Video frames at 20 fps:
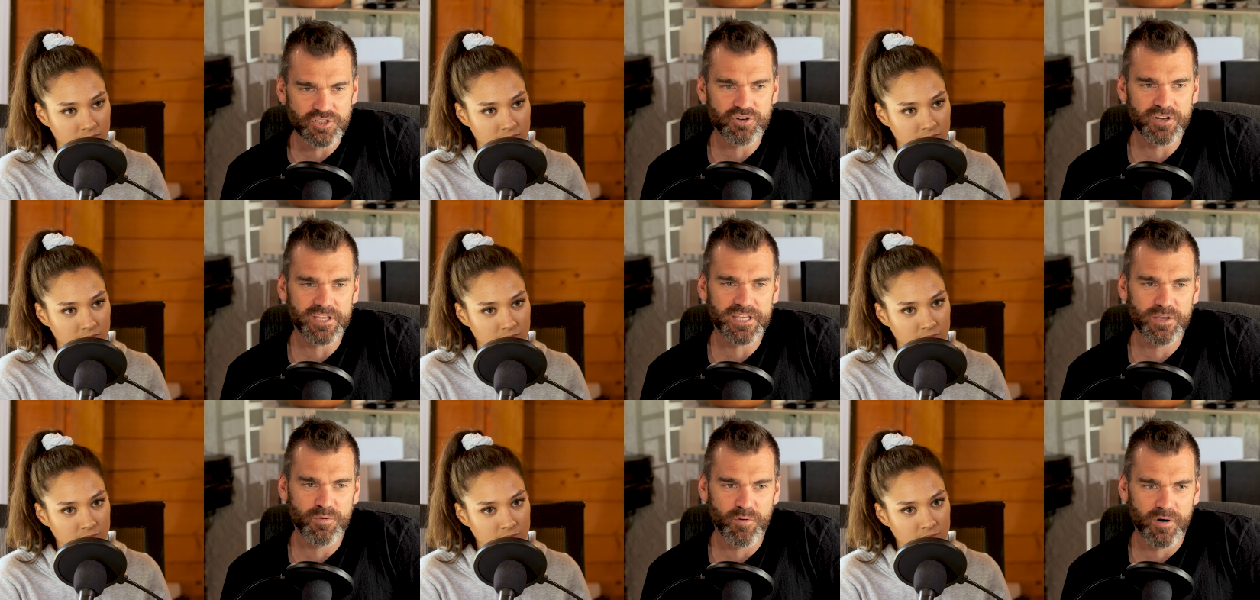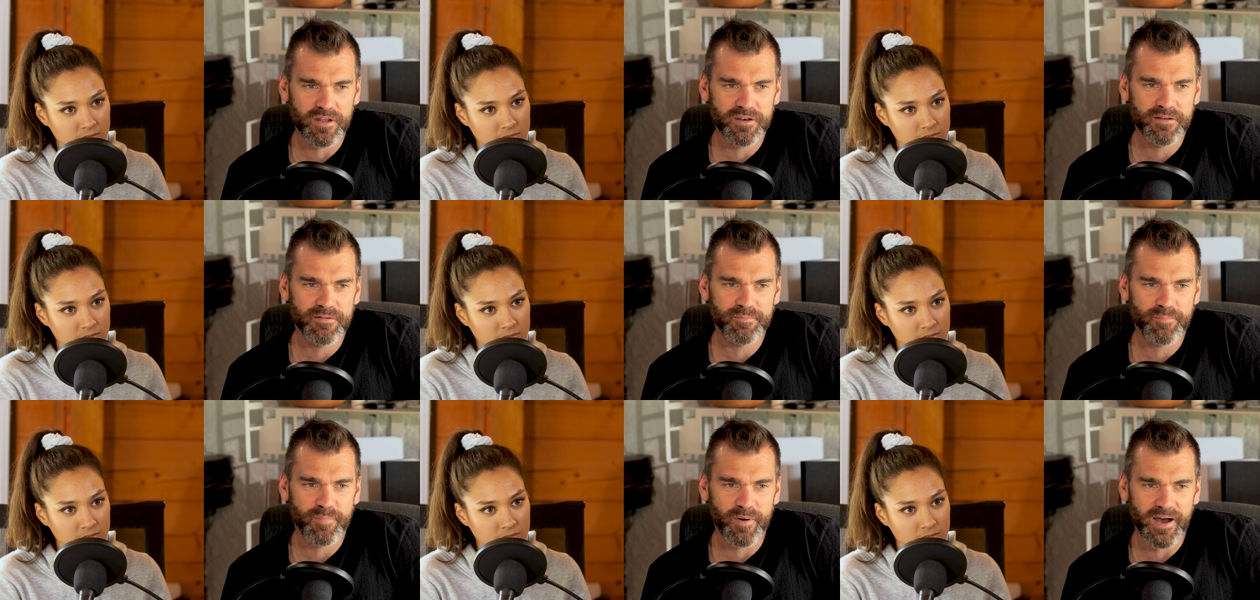Speaker 1: a tricky
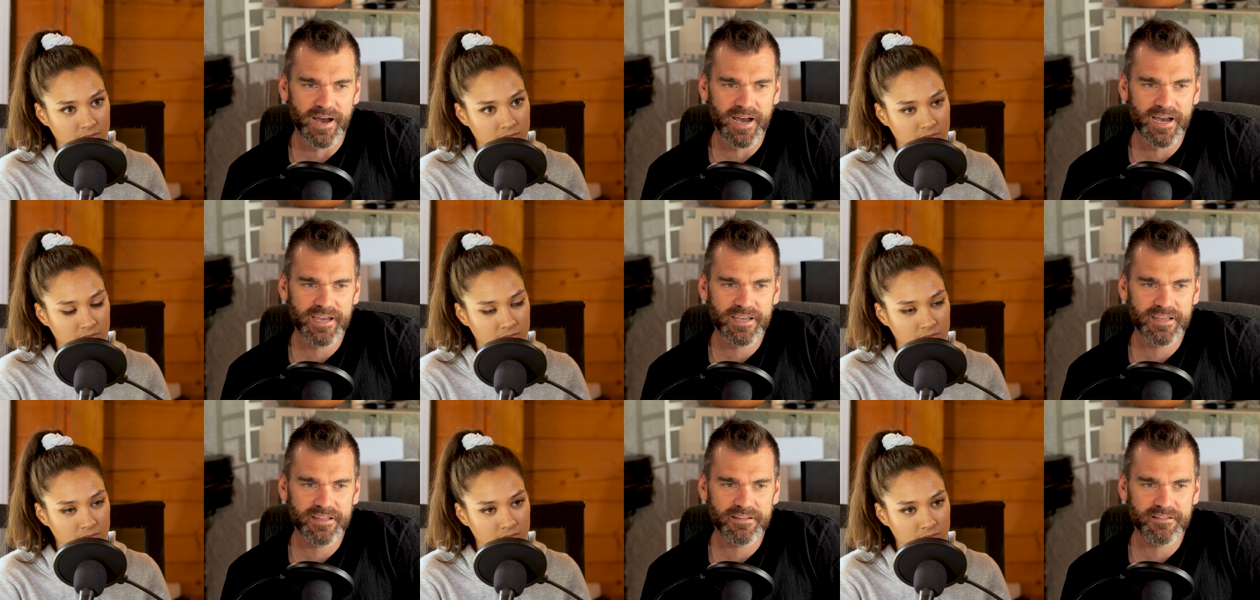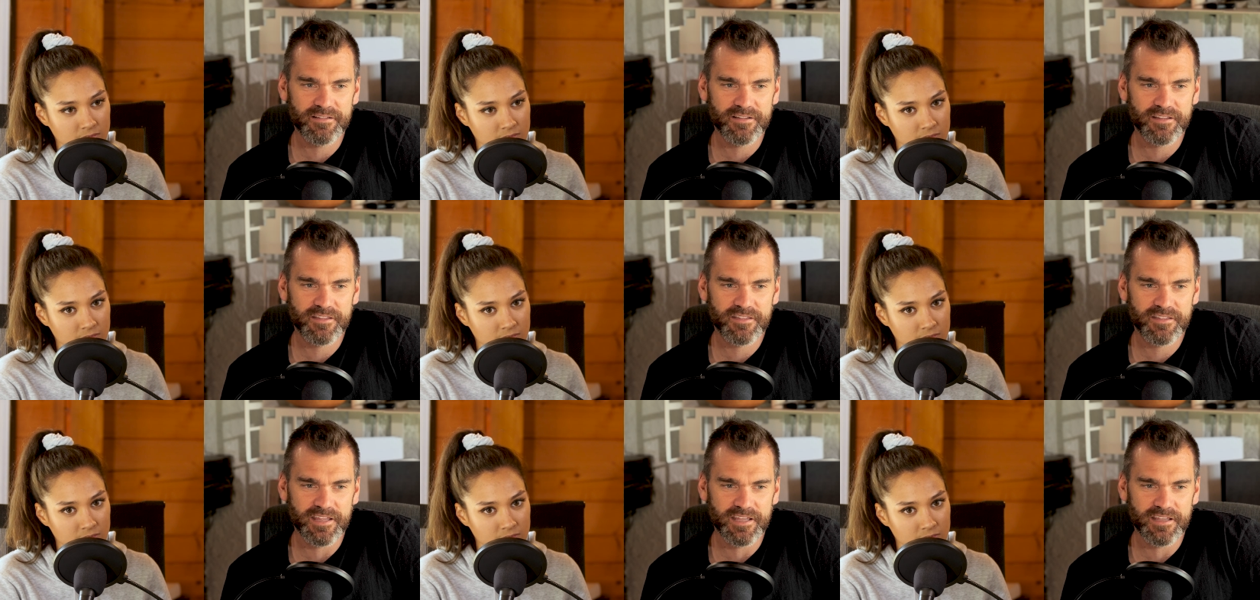one, but I
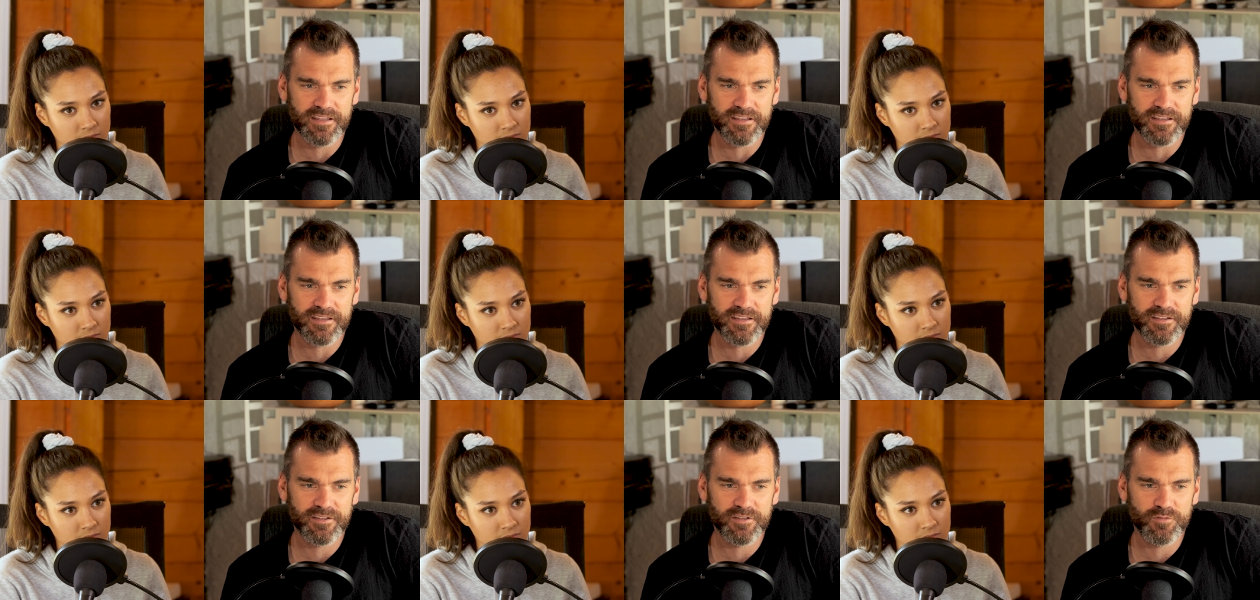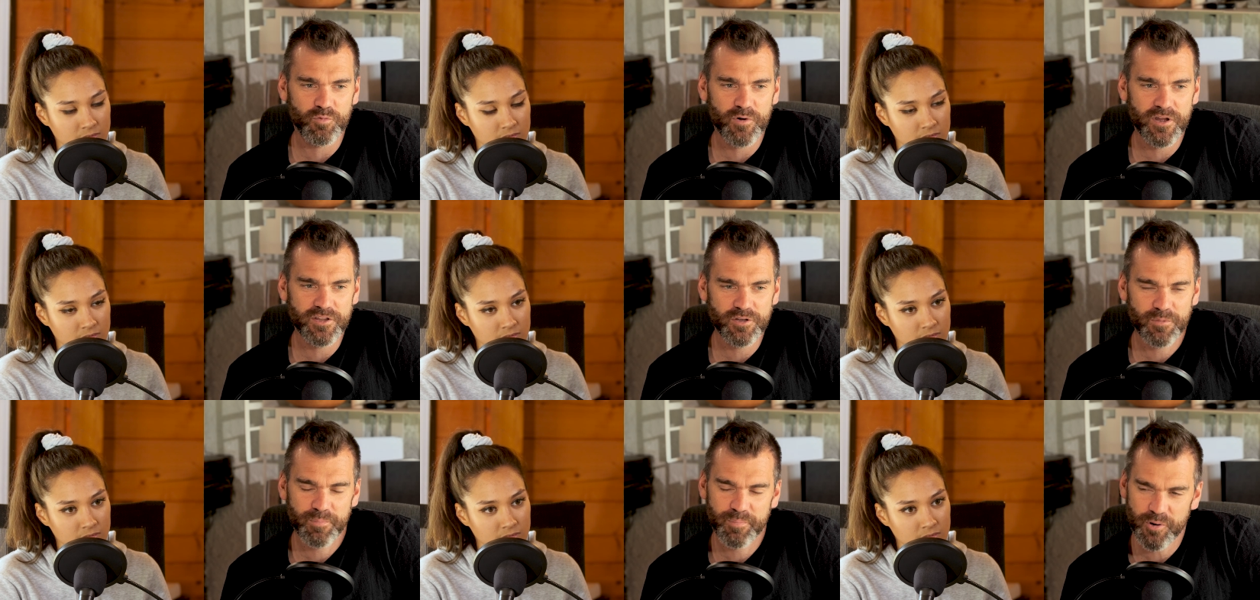think when
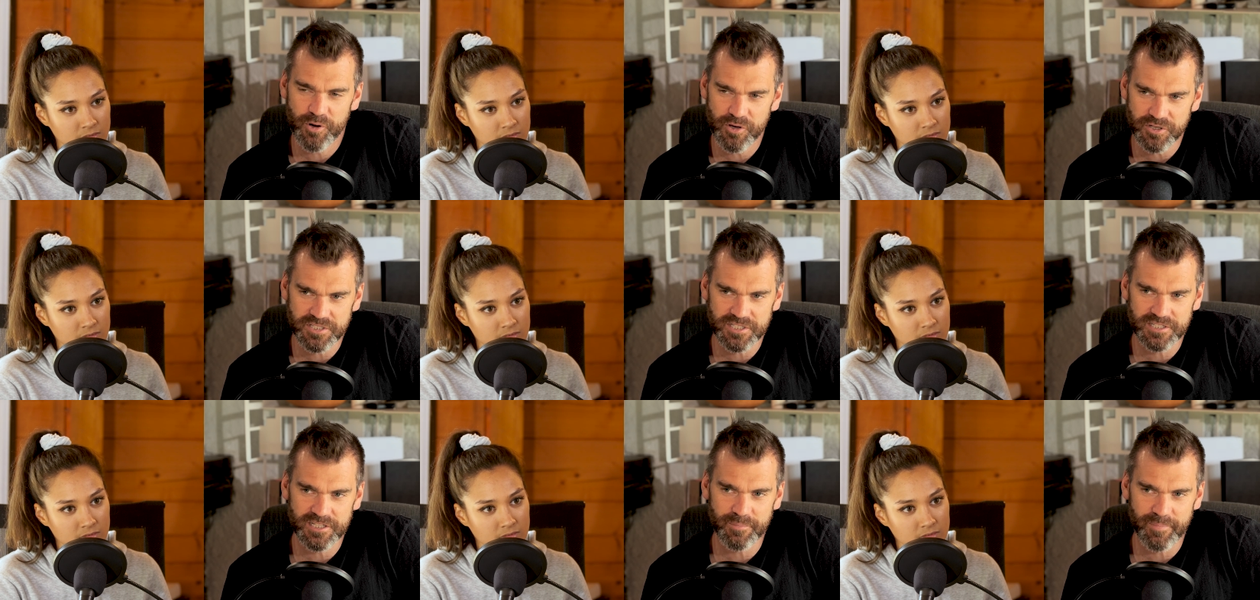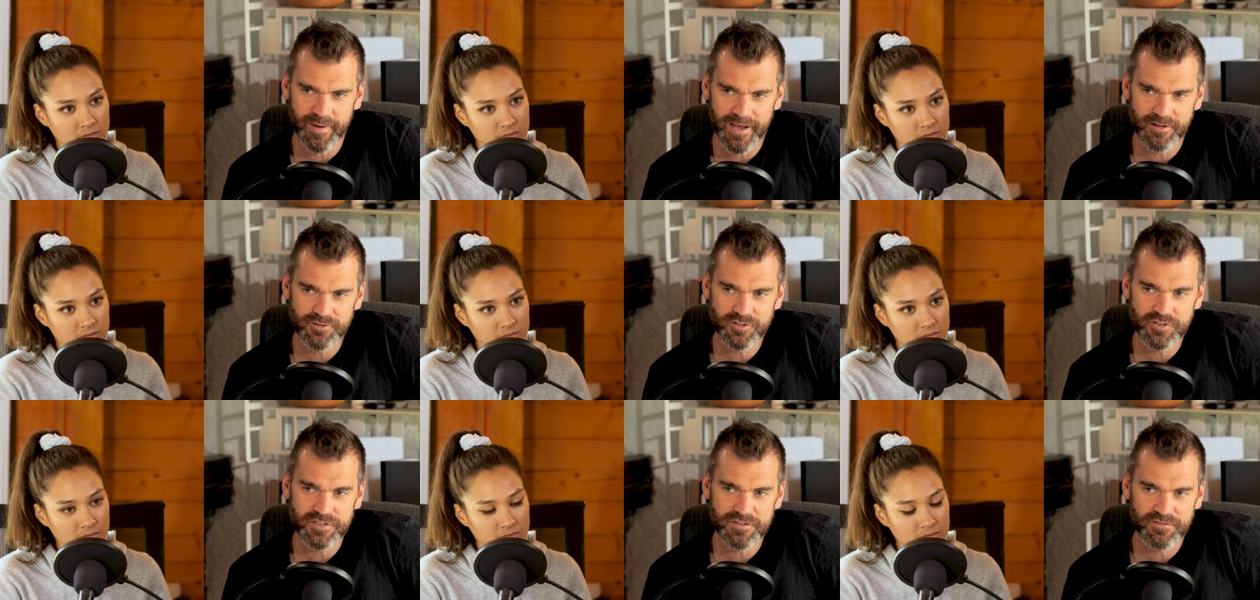you're pushing the
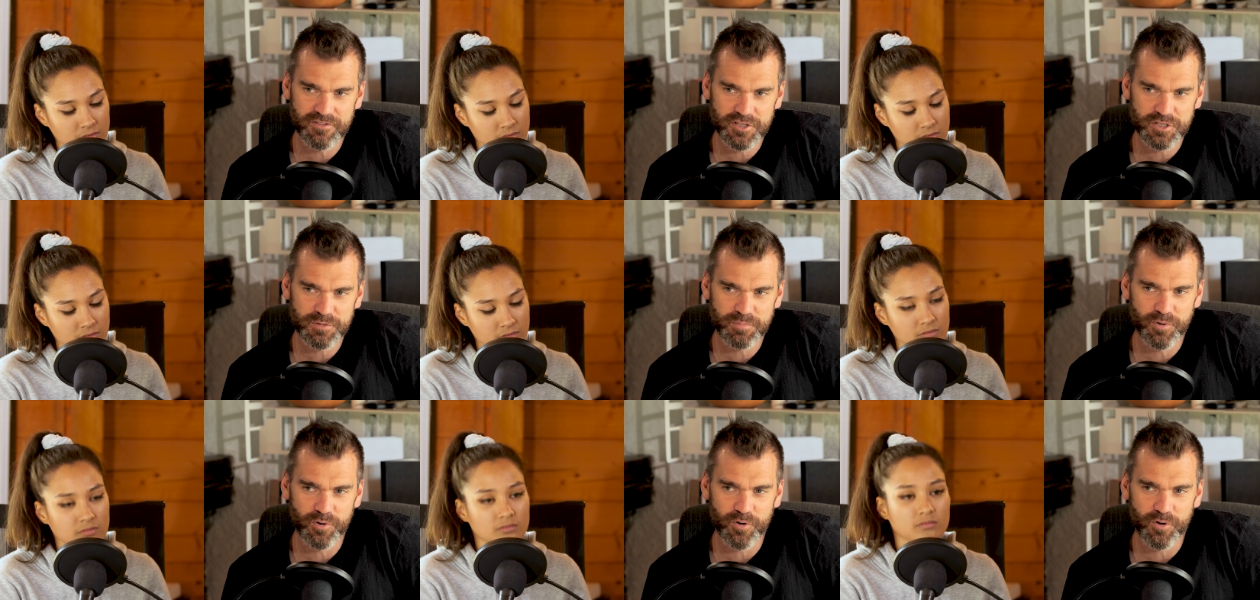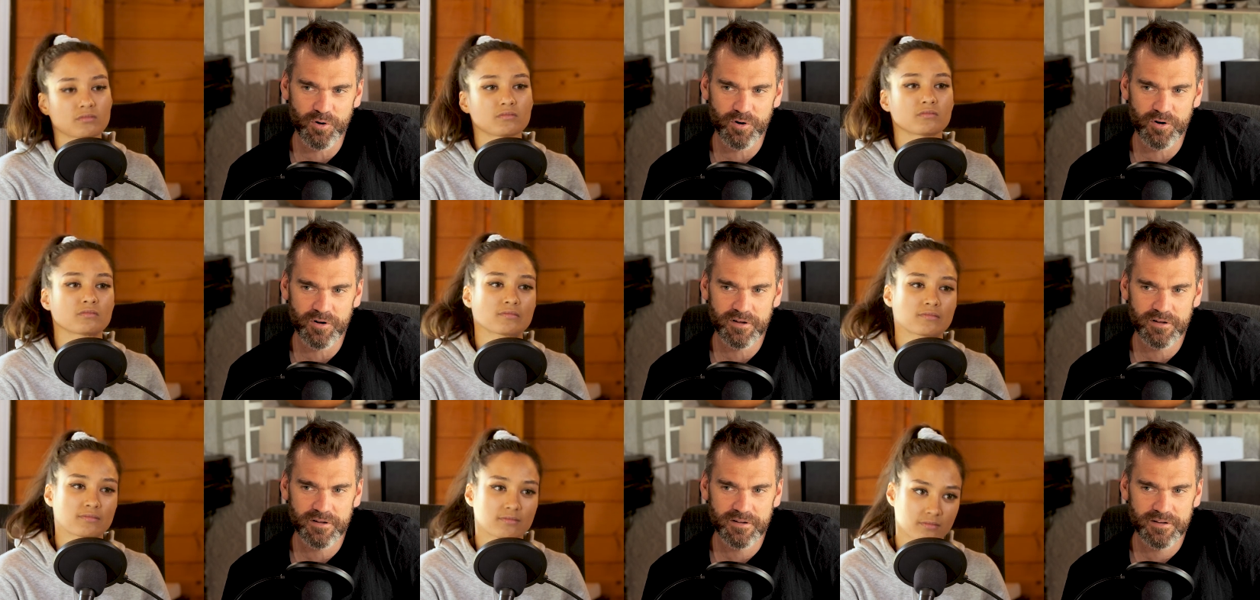boundaries of the sport,
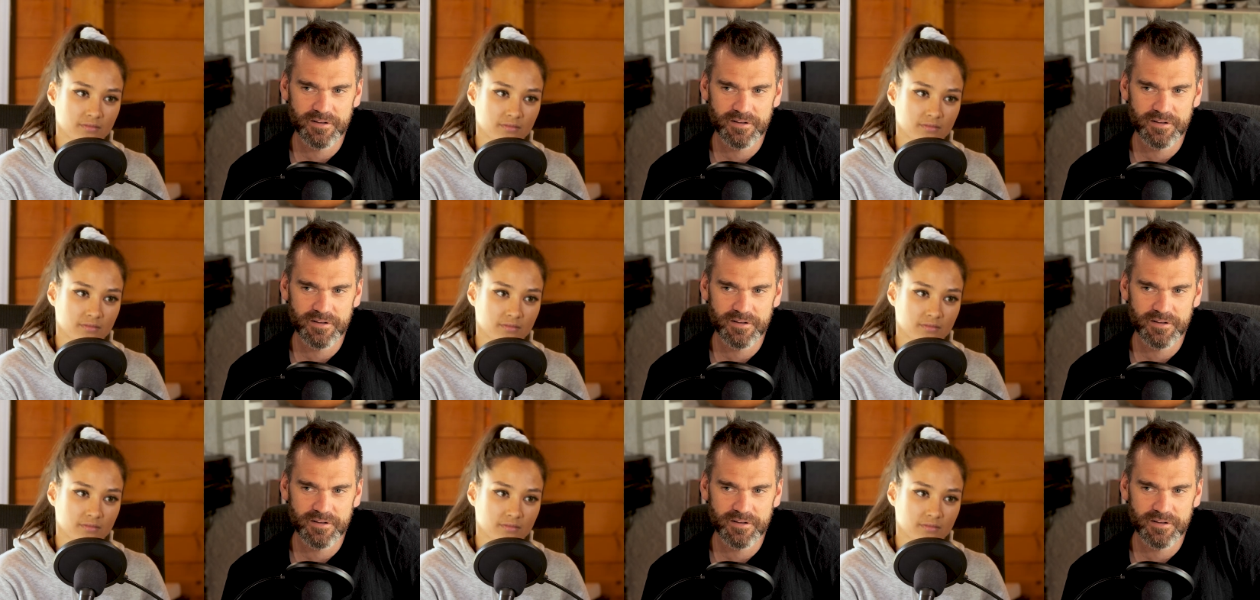